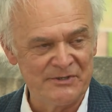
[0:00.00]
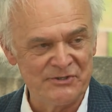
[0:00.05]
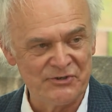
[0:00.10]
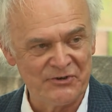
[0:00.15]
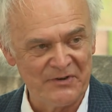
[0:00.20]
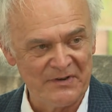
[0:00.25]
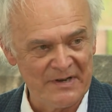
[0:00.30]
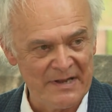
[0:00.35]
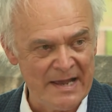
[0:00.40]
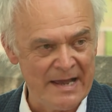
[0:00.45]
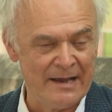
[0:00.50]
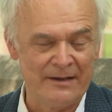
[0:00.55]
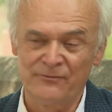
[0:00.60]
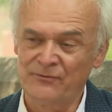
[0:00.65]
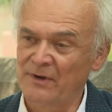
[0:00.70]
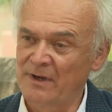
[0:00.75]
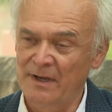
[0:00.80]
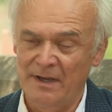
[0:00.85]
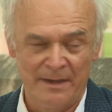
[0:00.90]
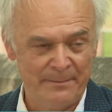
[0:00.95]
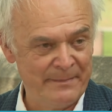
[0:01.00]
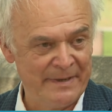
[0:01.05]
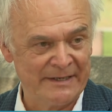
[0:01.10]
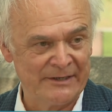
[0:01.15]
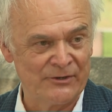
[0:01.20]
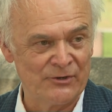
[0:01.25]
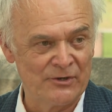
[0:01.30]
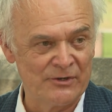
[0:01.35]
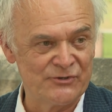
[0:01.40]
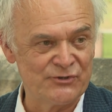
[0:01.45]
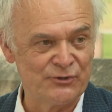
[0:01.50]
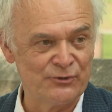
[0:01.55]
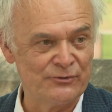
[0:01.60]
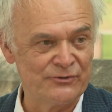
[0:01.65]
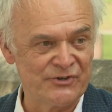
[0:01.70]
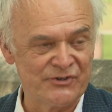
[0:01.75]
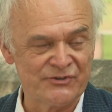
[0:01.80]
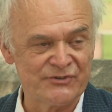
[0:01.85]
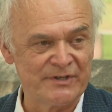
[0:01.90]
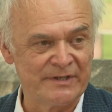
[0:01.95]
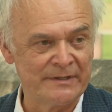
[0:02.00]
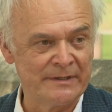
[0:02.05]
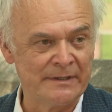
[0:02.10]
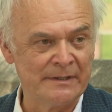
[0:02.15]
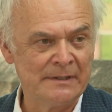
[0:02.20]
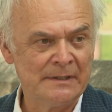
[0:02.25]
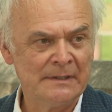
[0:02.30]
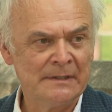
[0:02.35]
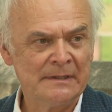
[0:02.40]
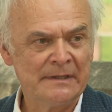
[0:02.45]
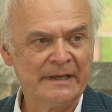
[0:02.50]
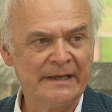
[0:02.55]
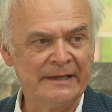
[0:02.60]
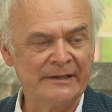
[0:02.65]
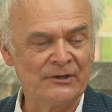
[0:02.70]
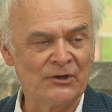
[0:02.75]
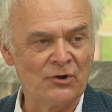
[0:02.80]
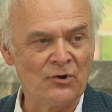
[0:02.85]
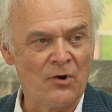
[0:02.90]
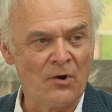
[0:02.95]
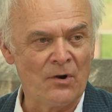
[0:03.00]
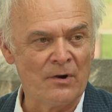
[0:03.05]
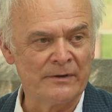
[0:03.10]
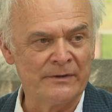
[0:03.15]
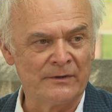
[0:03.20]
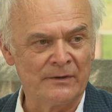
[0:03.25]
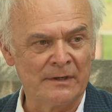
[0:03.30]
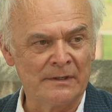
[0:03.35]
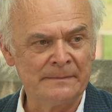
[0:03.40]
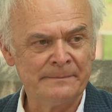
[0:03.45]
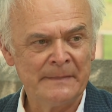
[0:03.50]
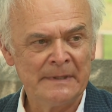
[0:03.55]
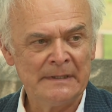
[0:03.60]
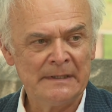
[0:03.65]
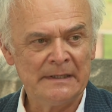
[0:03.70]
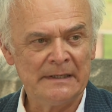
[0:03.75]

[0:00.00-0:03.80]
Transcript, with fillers: But you can have a, a minute or two just in a in a corridor